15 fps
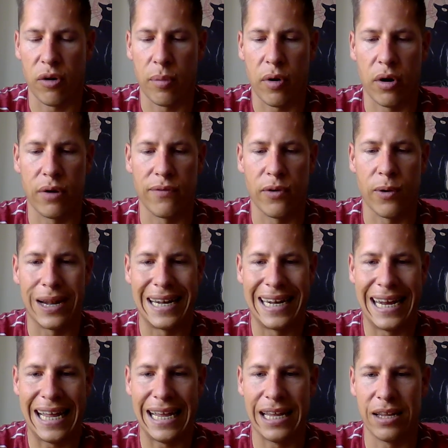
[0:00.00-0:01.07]
are part of your
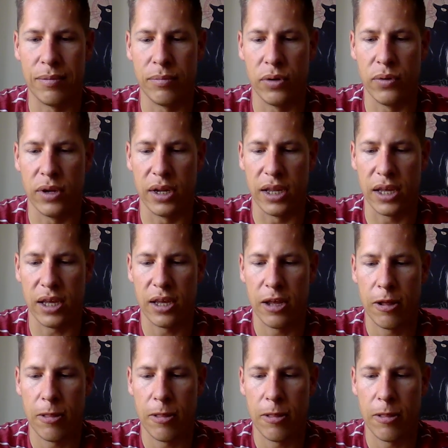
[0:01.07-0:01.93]
innate immunity.